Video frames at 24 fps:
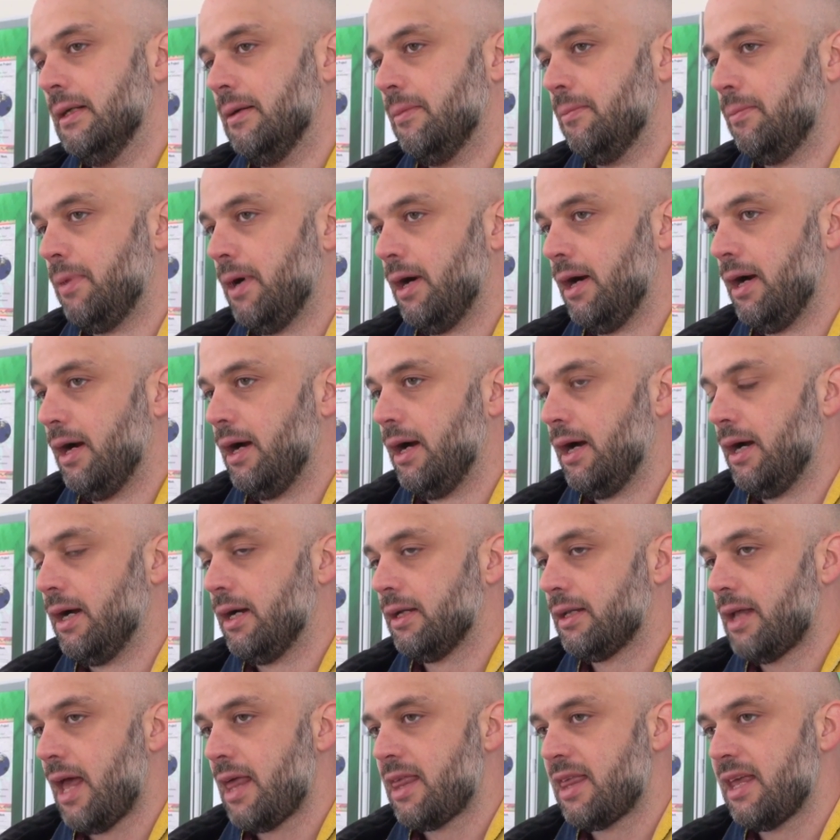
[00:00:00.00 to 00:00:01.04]

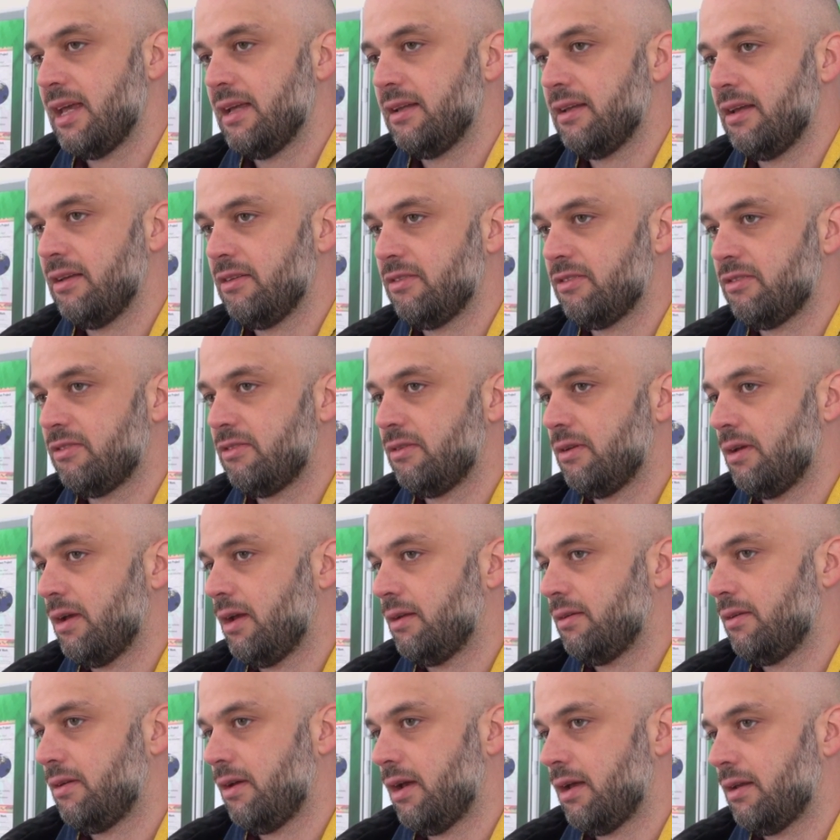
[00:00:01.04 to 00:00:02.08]
But I think this
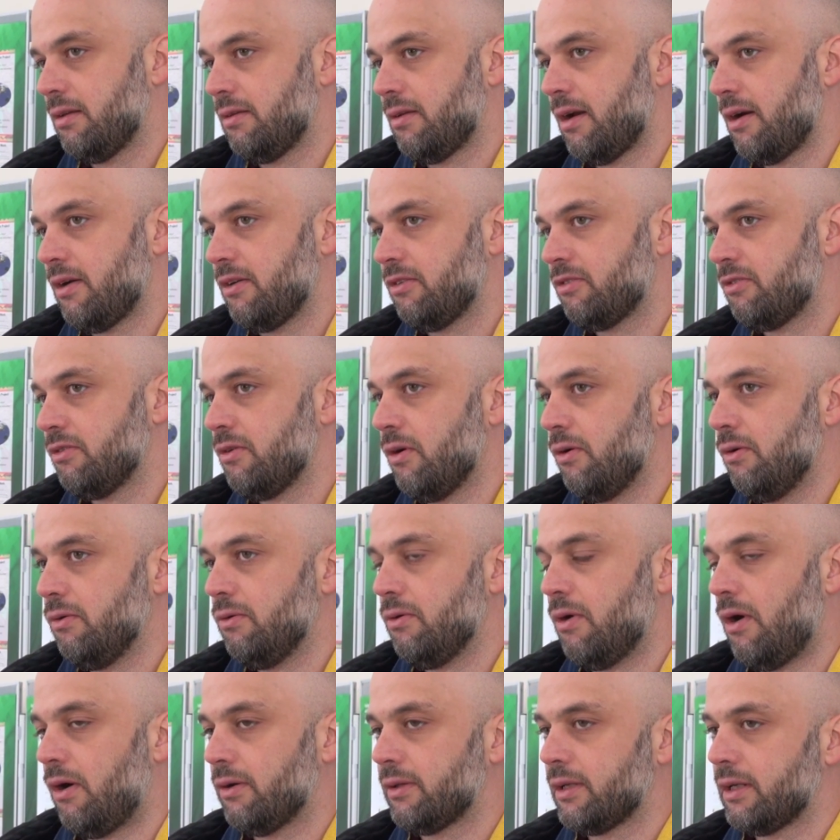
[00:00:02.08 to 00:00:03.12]
the, there is
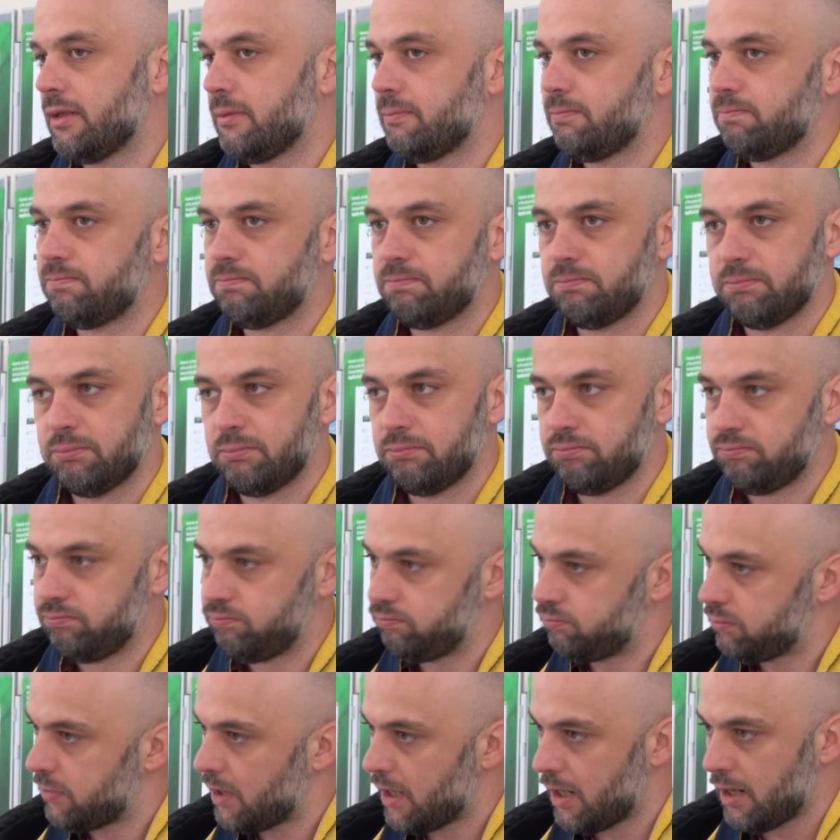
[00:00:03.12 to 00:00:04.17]
no other
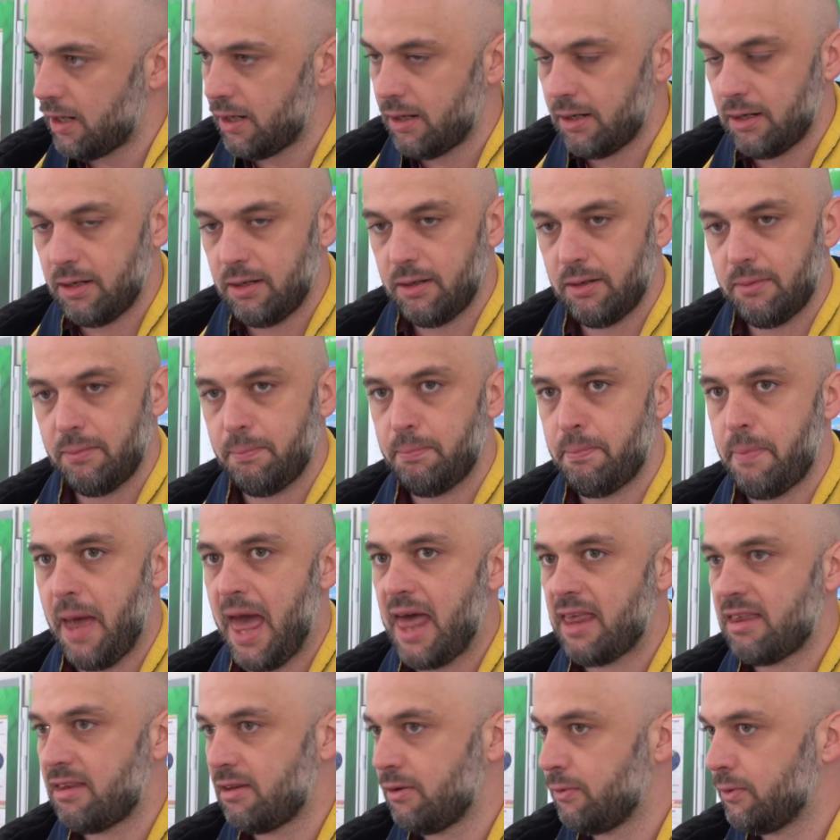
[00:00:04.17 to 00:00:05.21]
uh,
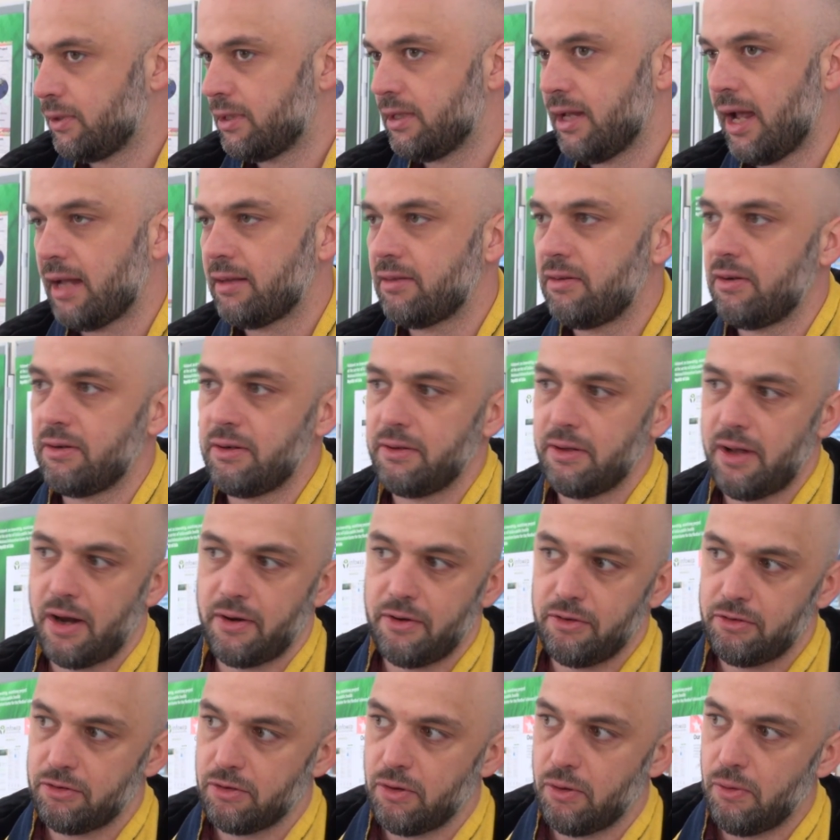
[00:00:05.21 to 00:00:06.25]
path with that. There
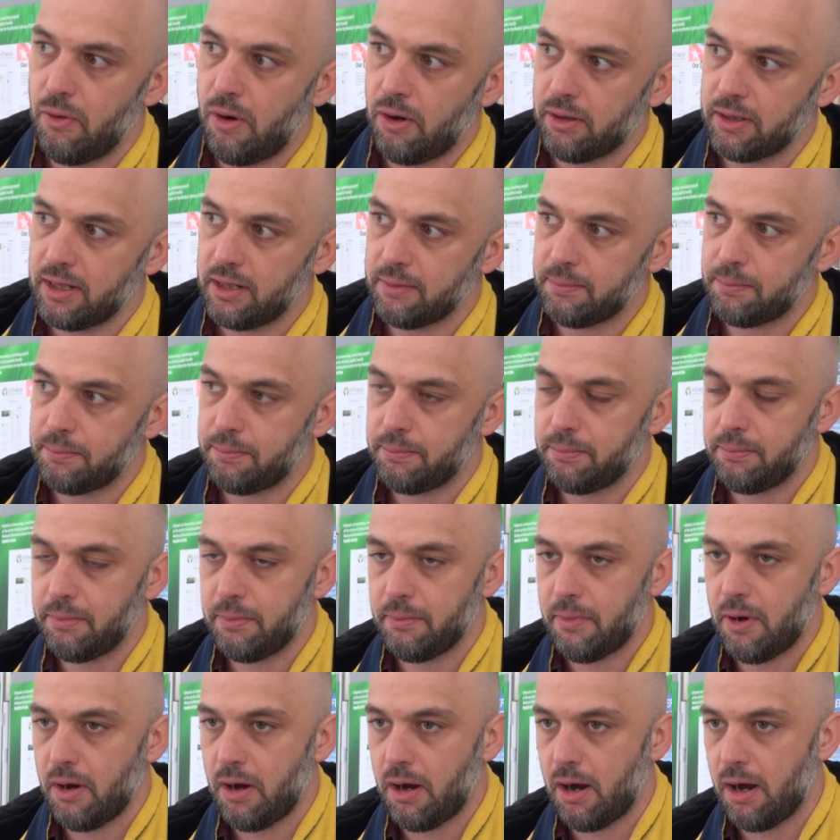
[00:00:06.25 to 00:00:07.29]
is no other
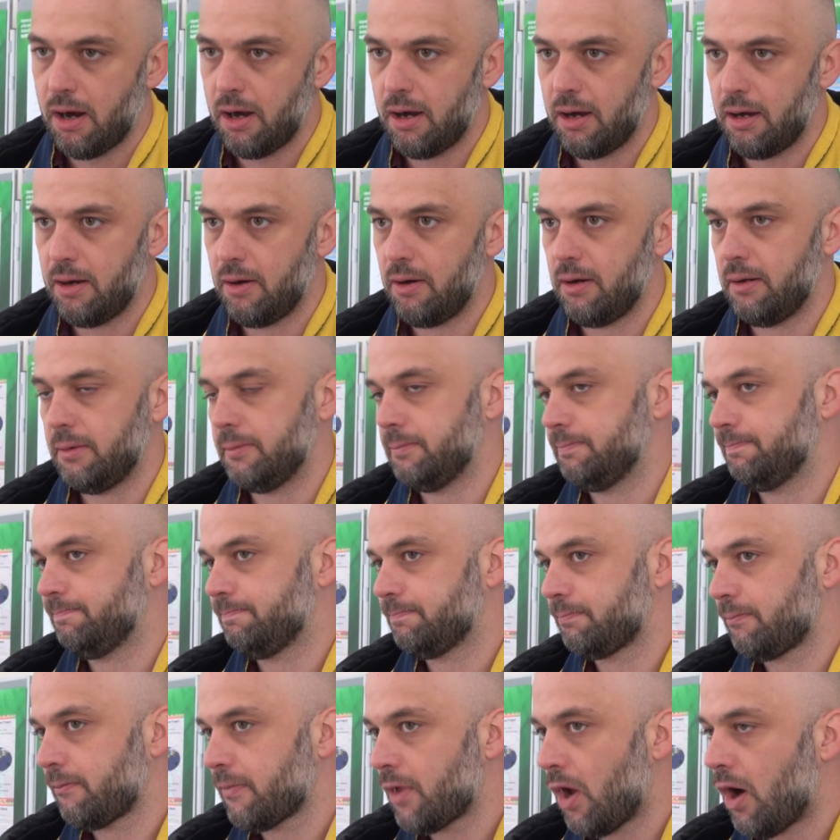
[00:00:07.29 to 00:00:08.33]
um,
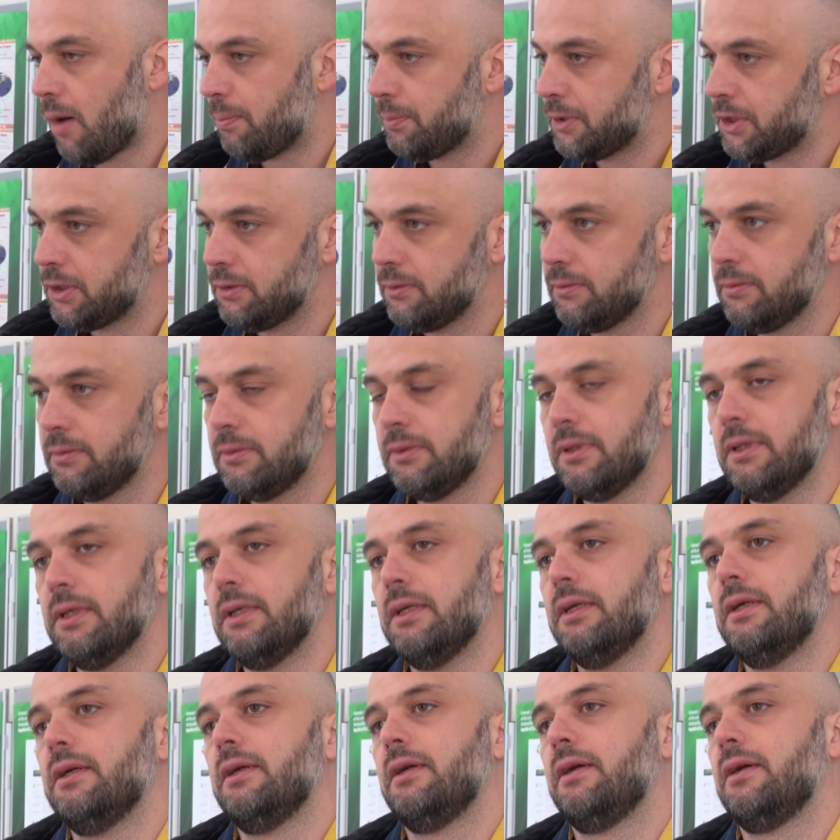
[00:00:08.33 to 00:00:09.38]
option,
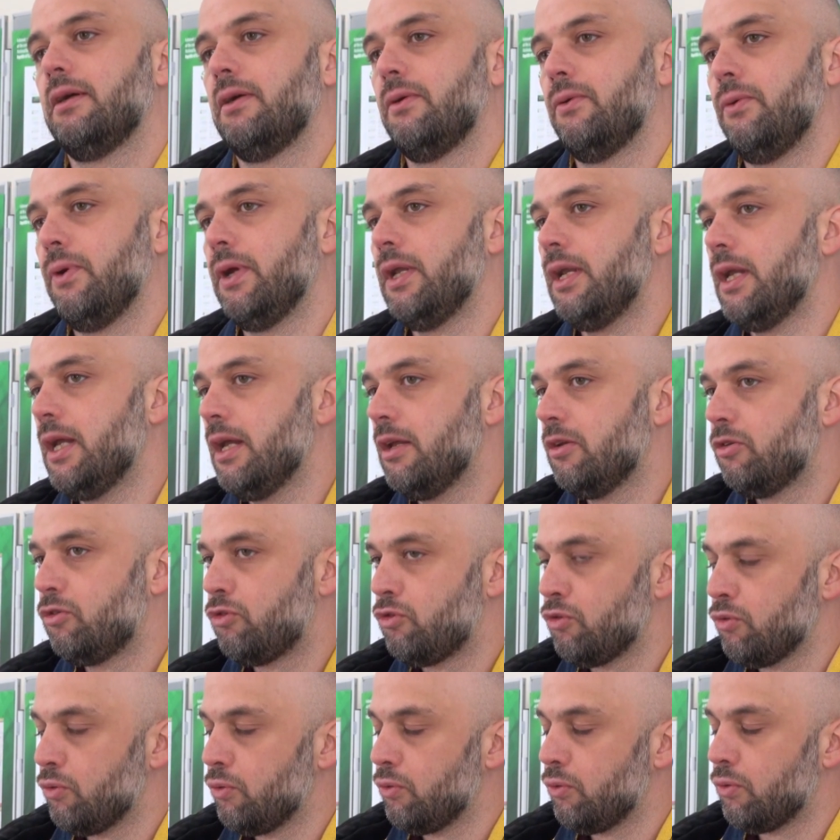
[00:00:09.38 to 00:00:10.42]
we need
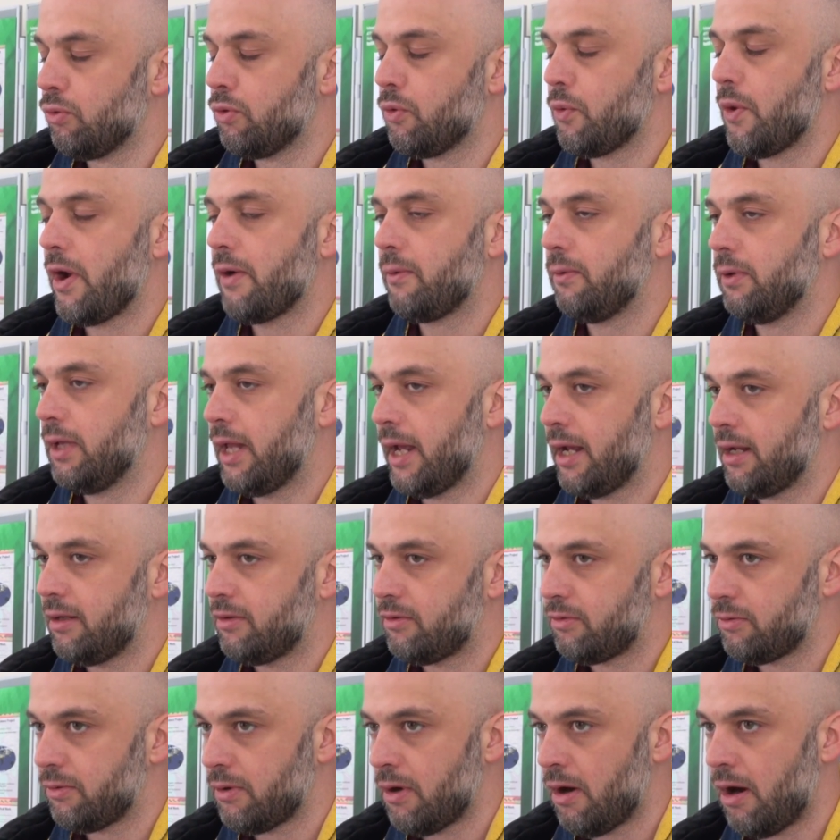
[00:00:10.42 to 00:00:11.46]
to
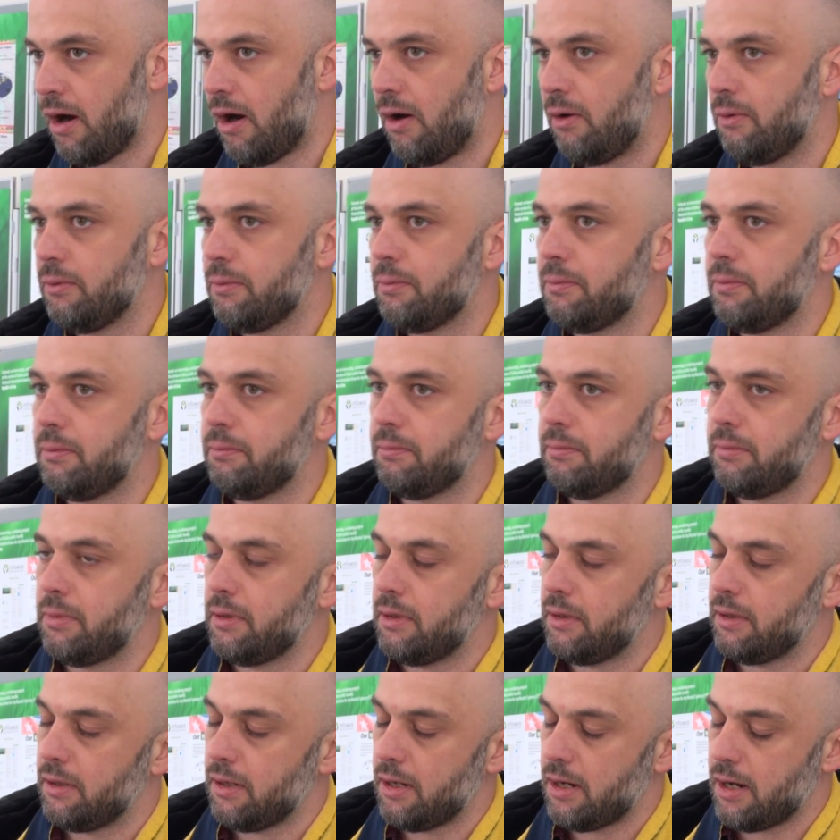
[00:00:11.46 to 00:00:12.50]
regulate how
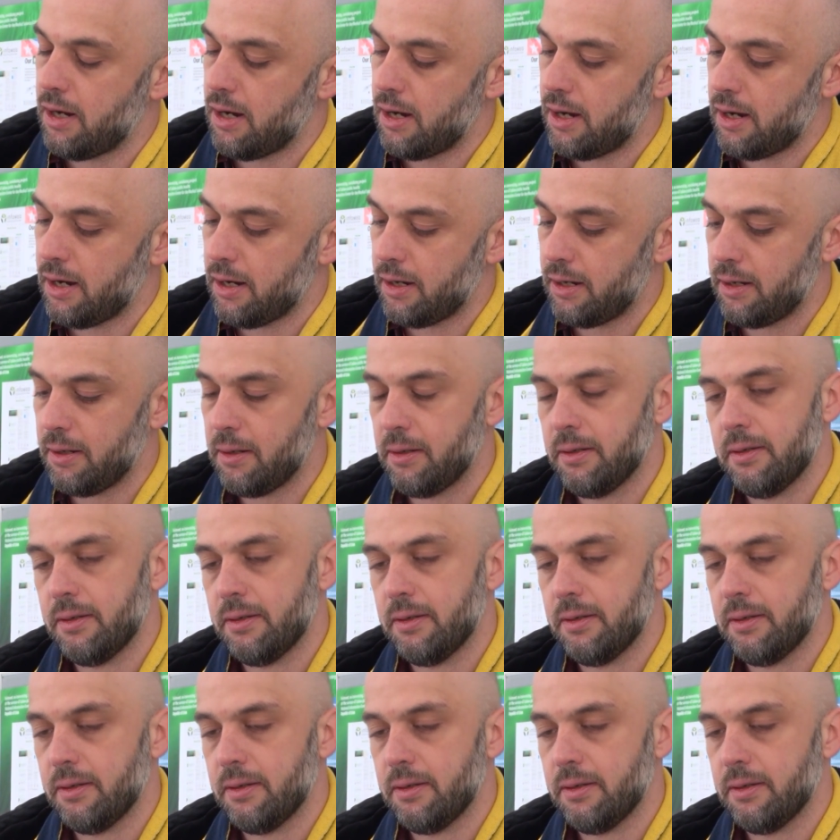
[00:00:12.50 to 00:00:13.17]
uh,